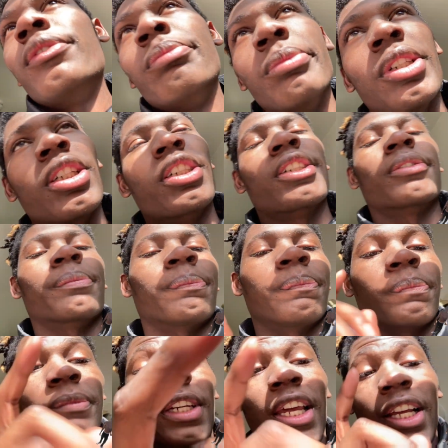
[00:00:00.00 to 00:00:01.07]
But um,
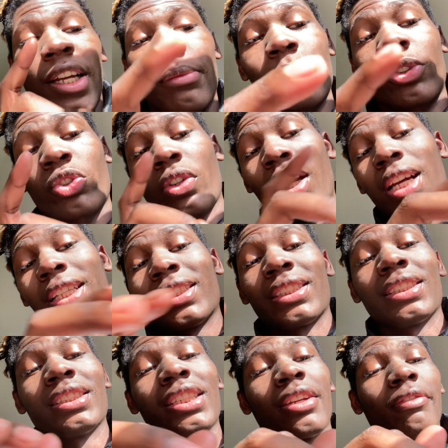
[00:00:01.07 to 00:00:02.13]
like I'm just
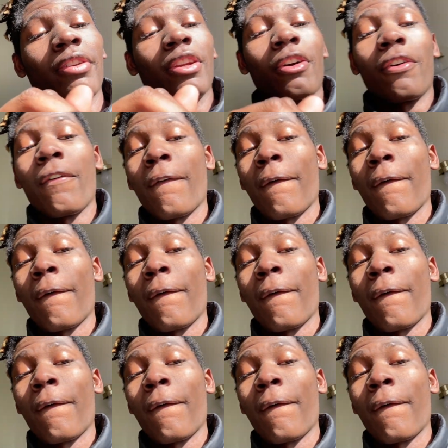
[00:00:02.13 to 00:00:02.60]
in that video.